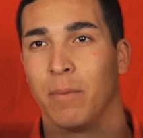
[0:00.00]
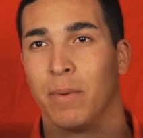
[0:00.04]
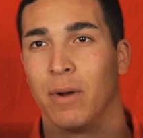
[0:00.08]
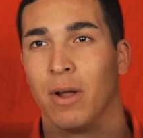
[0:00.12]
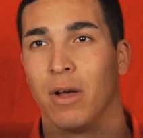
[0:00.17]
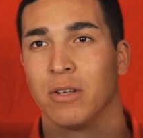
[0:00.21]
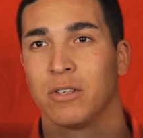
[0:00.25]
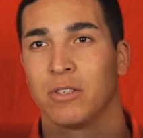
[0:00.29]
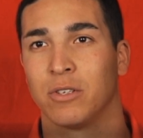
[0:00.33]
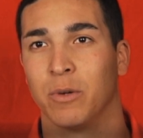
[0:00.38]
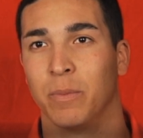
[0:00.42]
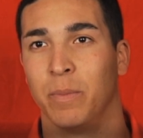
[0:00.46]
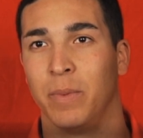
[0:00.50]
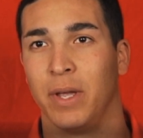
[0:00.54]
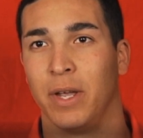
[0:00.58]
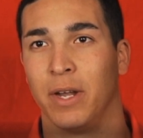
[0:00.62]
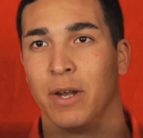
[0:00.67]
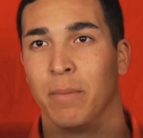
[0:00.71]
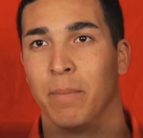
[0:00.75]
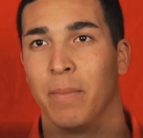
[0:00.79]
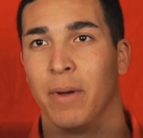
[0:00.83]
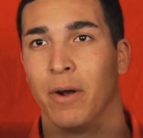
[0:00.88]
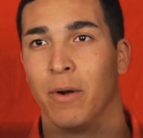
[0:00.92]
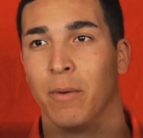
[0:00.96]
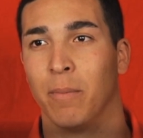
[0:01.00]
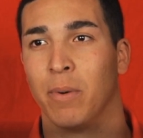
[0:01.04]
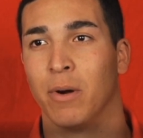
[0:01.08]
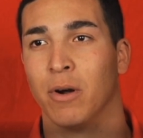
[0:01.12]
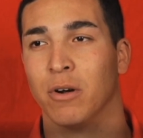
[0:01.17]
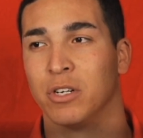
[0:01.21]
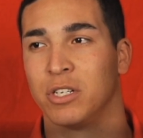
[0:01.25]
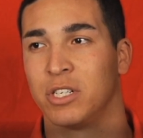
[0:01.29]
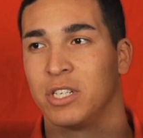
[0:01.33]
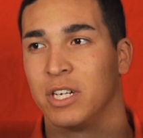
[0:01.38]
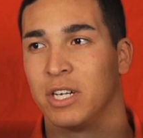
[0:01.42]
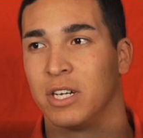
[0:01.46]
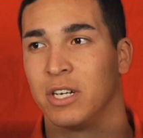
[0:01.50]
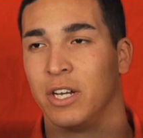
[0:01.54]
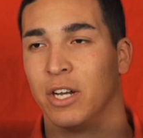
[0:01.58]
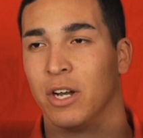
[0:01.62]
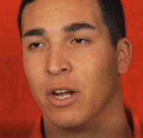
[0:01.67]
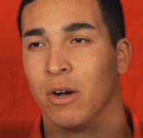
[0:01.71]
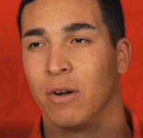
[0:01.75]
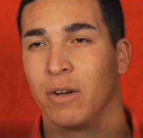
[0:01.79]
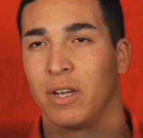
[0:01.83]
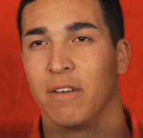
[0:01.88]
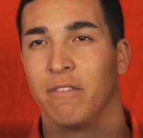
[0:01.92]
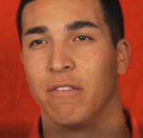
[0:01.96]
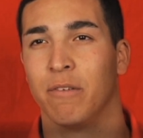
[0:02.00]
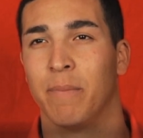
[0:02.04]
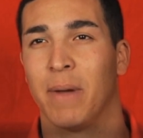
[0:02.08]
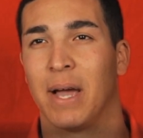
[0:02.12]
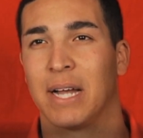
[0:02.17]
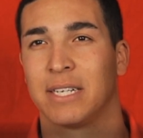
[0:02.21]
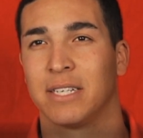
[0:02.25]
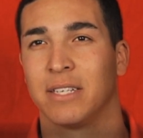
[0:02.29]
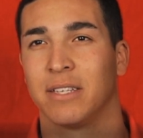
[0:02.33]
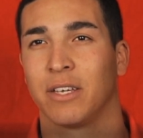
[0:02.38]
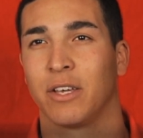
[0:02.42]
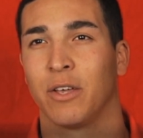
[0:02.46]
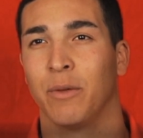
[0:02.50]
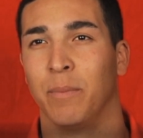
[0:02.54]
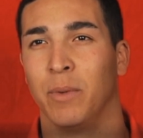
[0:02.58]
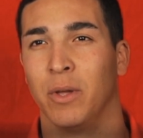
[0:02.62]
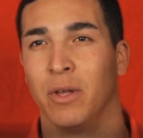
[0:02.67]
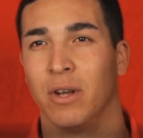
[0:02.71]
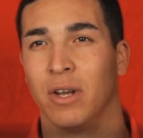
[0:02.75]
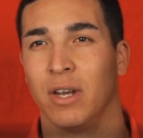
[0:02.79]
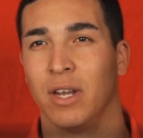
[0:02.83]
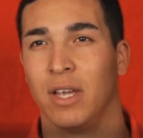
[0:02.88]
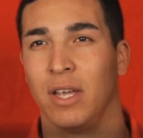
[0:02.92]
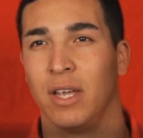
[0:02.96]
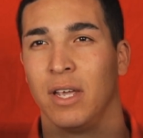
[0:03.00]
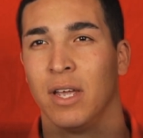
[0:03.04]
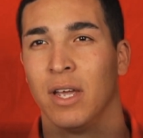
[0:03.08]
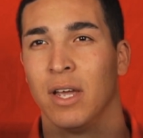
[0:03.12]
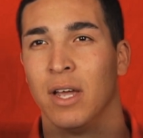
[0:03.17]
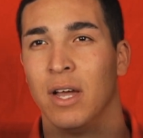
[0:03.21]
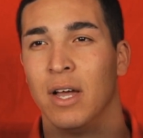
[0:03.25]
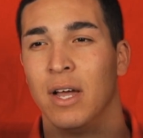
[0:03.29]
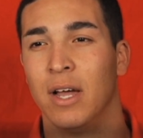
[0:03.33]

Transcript: but also being a better person, you know, giving back to the community